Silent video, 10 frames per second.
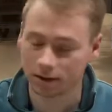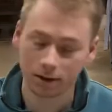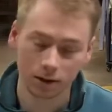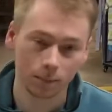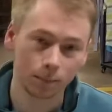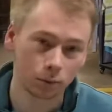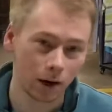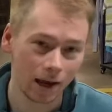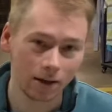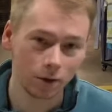This is
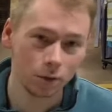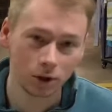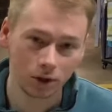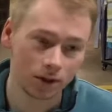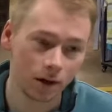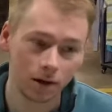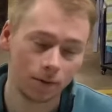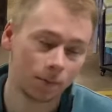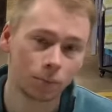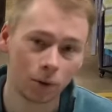brand new stuff,
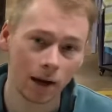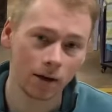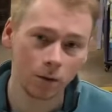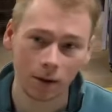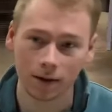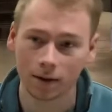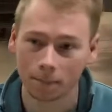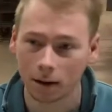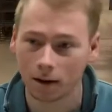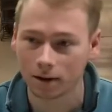brand new in the
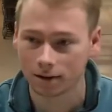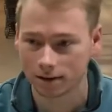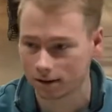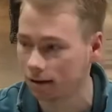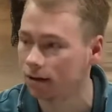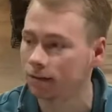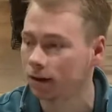box stuff.